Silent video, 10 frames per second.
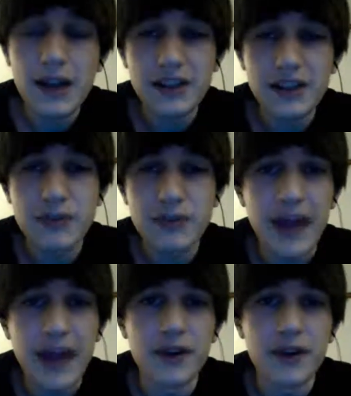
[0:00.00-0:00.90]
At least for
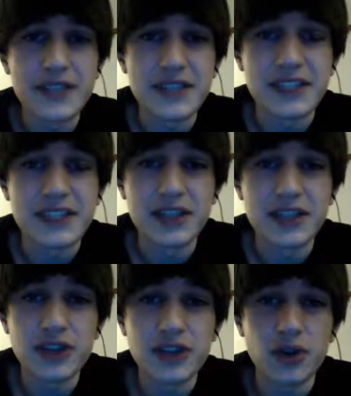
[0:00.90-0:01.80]
me. I don't know if this kid's an
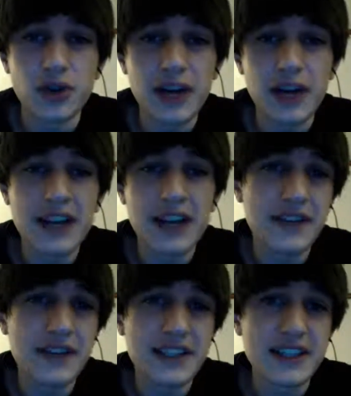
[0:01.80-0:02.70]
internet troll or not, and
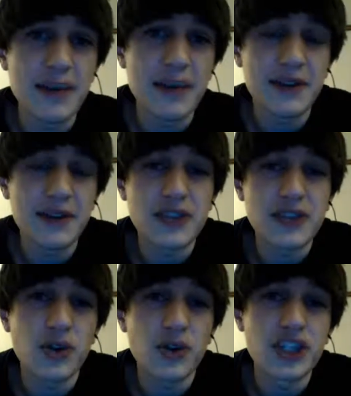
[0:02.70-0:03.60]
if he is, I'm gonna fucking
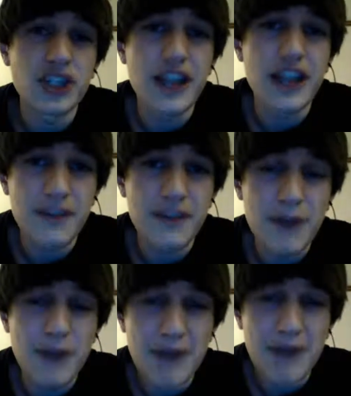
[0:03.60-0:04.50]
troll the shit out of
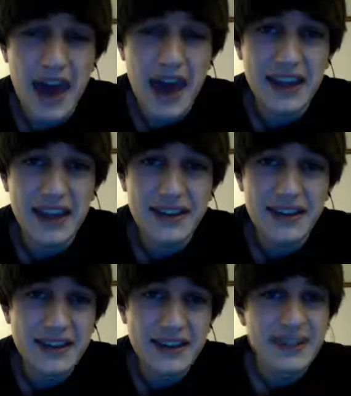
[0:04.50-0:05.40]
him right back.
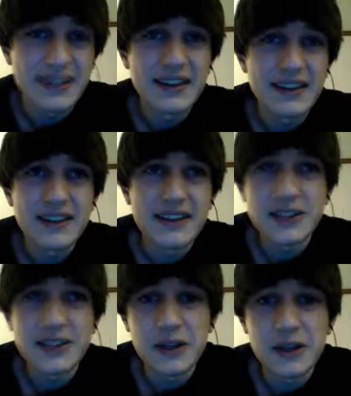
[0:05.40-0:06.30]

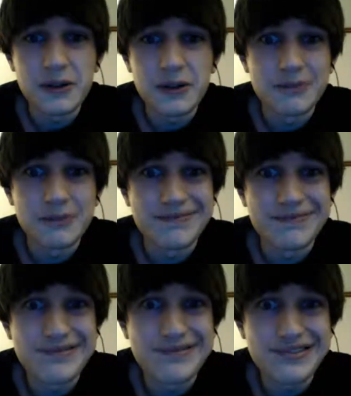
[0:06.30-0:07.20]
So,
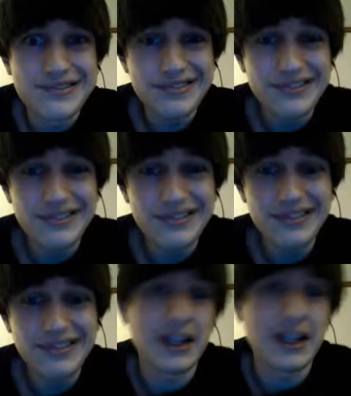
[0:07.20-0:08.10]

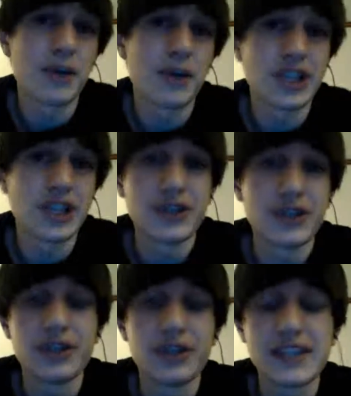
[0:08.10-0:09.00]
I'm urging you
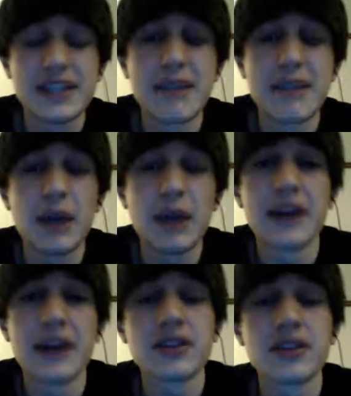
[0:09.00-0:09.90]
to do the same, by the
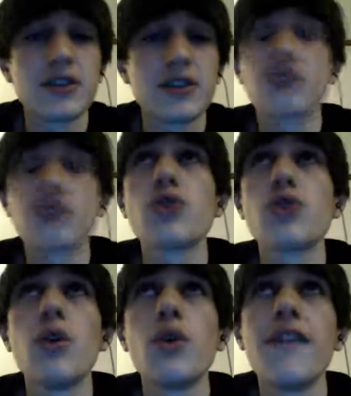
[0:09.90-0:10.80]
way.
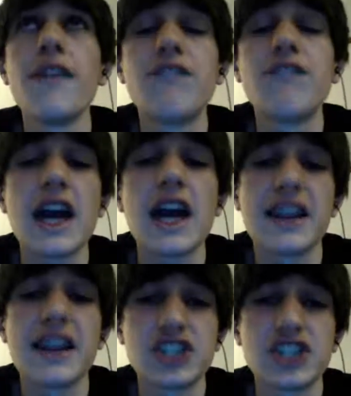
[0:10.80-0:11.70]
Troll the fuck out
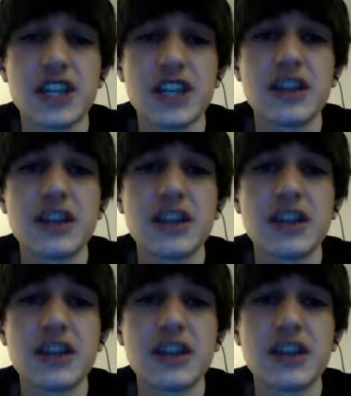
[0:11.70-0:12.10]
of this shit.